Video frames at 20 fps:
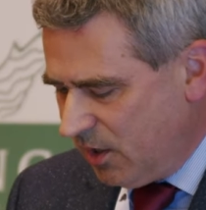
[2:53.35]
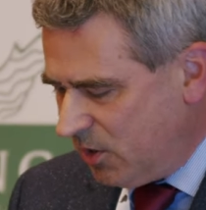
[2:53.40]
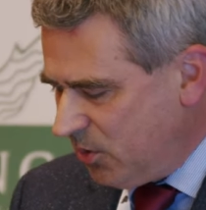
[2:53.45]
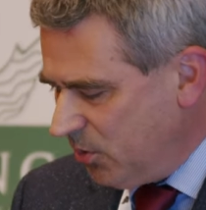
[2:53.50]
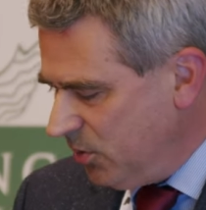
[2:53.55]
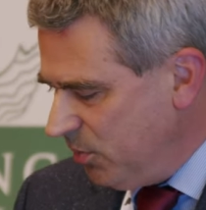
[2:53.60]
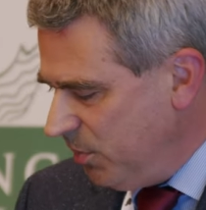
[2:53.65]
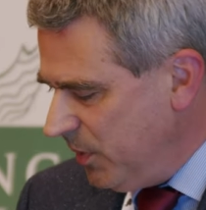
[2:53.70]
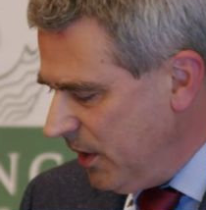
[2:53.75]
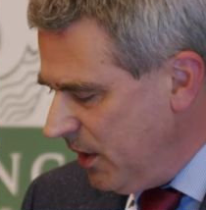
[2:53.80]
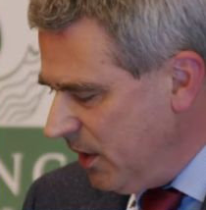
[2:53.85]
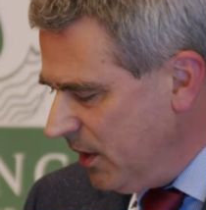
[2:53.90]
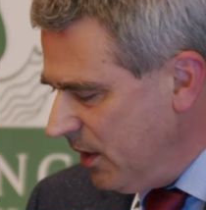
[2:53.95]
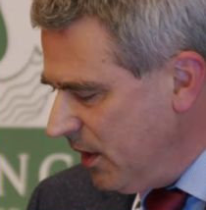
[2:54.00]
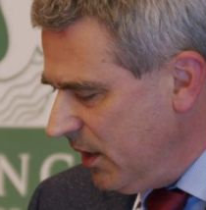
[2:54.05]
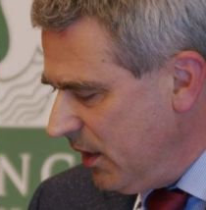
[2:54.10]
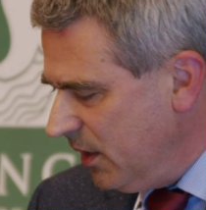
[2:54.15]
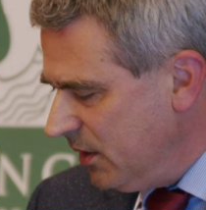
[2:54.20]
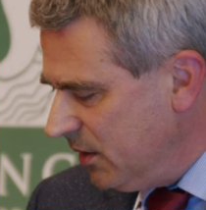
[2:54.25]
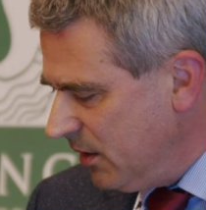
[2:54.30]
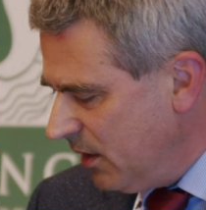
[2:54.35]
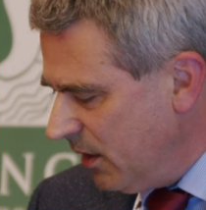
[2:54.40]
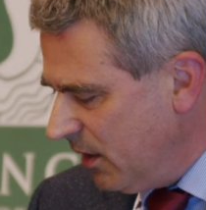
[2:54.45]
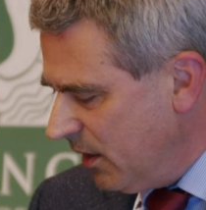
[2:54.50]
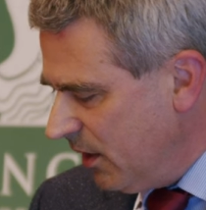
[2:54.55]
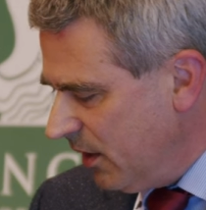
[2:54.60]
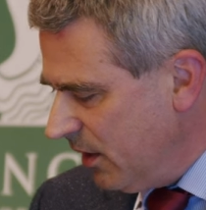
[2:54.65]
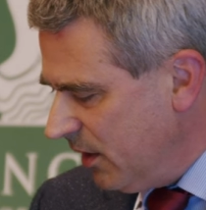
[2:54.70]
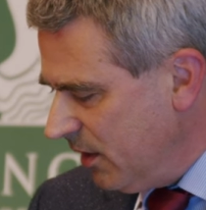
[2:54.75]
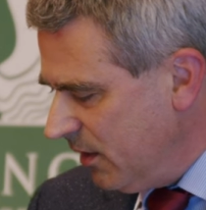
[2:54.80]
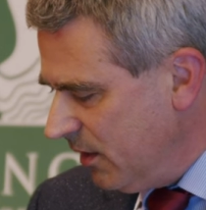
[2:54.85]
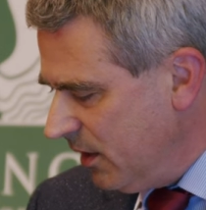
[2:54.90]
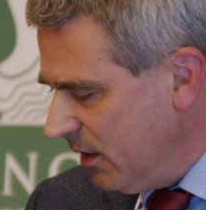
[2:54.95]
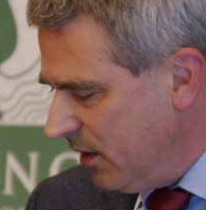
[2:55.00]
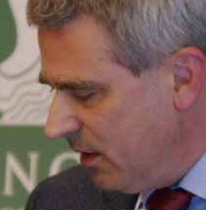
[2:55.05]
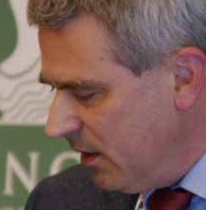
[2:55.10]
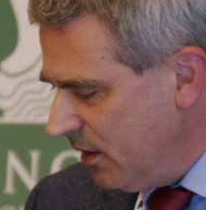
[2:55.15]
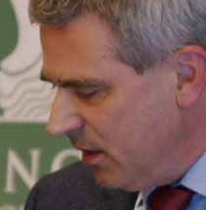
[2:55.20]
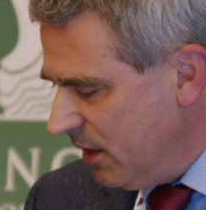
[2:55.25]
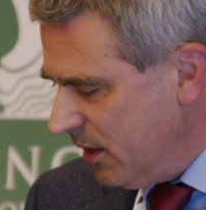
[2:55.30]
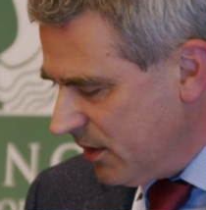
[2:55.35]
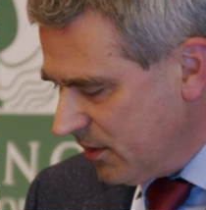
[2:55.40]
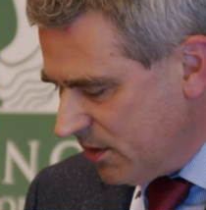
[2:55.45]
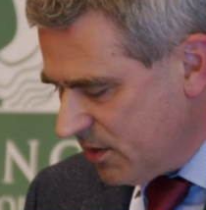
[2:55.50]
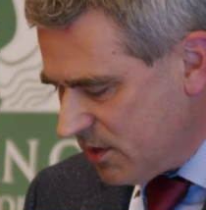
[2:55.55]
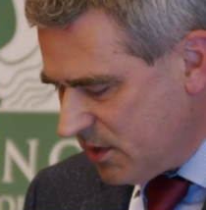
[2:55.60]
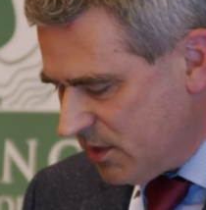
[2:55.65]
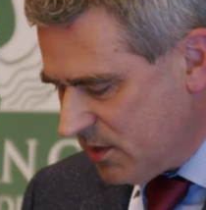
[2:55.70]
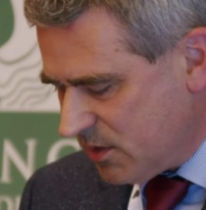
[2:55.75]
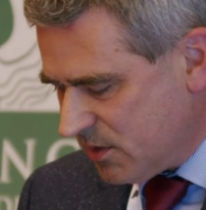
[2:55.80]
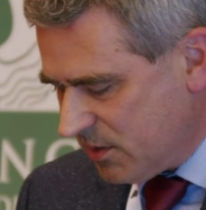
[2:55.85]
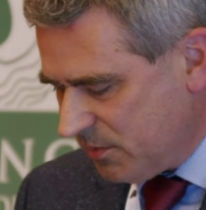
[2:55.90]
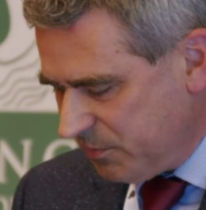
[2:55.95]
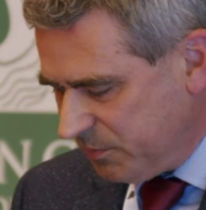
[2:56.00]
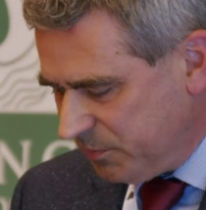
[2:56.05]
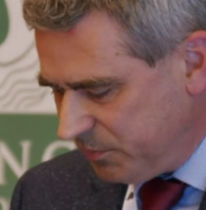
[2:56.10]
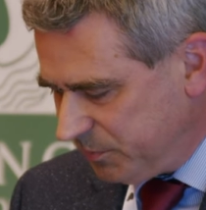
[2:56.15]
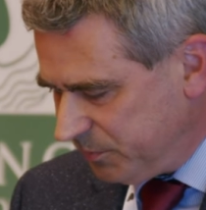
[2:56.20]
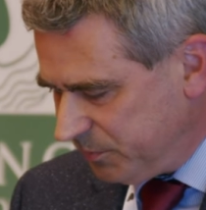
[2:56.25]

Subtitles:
could be in a legal system.